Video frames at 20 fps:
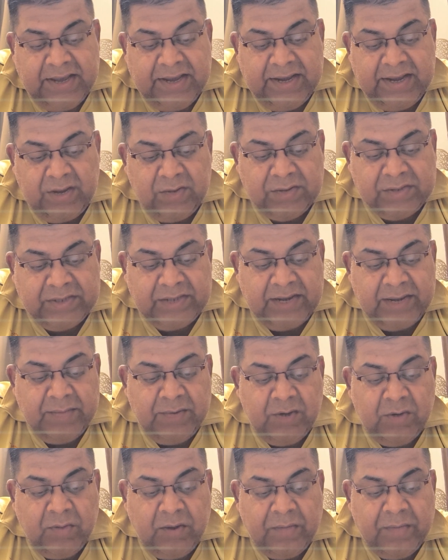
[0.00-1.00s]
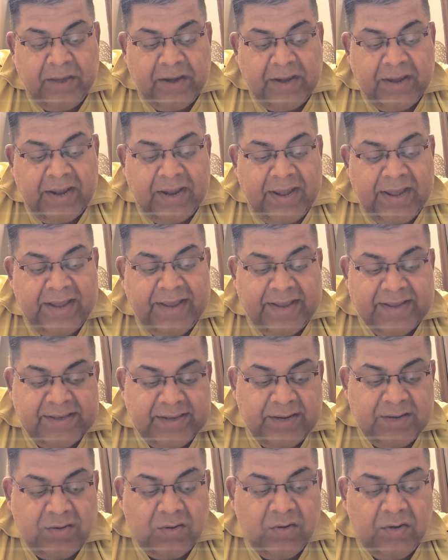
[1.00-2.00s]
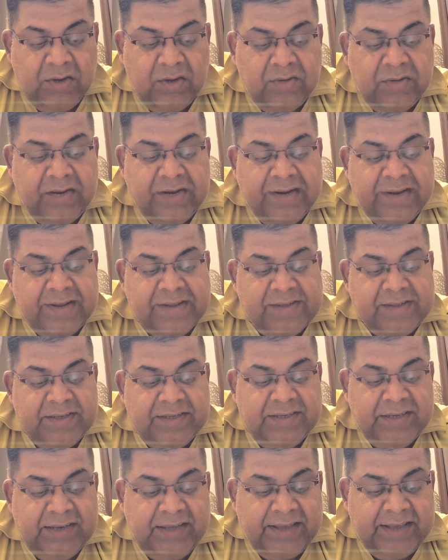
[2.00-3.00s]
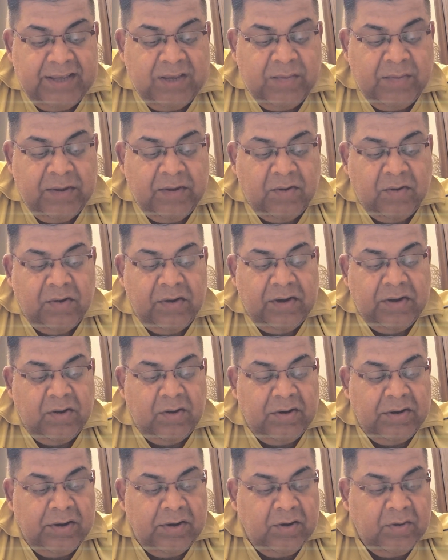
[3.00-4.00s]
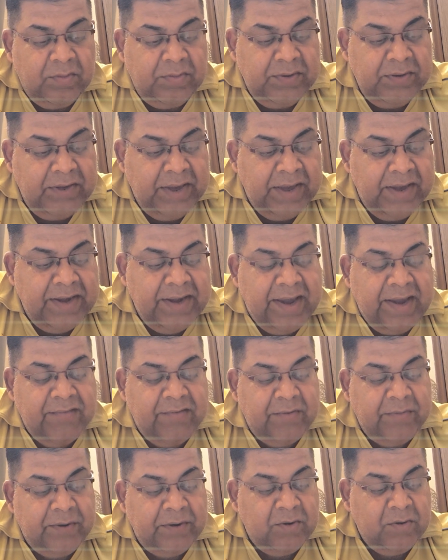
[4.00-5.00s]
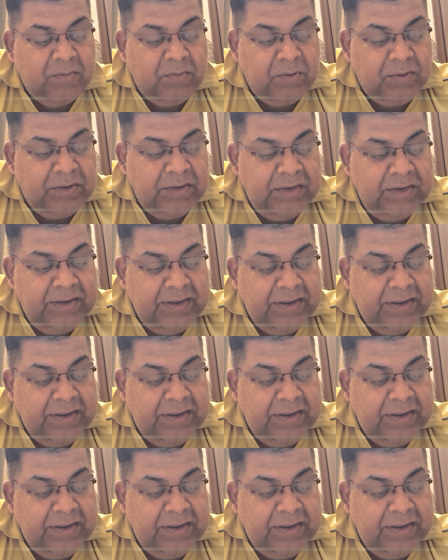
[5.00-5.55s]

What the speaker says: Now, serum tumor marker, like as I told you, that HCG like human chorionic gonadotropin and alpha fetoprotein,